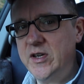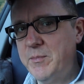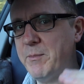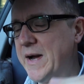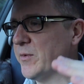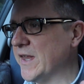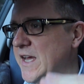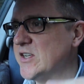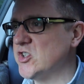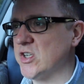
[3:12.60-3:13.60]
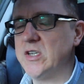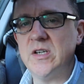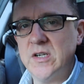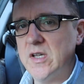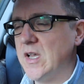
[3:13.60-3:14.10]
can mount the engine
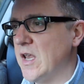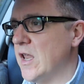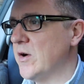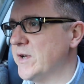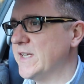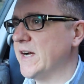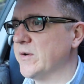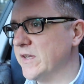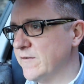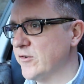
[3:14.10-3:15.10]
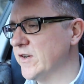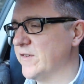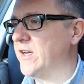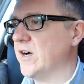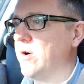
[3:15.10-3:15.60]
lower down in the front
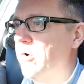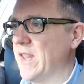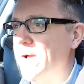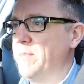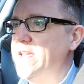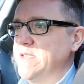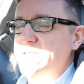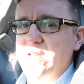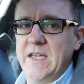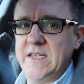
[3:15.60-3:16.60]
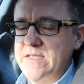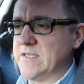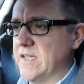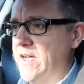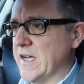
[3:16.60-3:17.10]
of the car. What that means
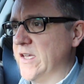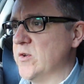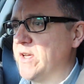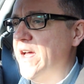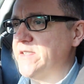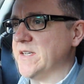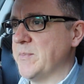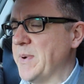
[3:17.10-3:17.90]
is you get a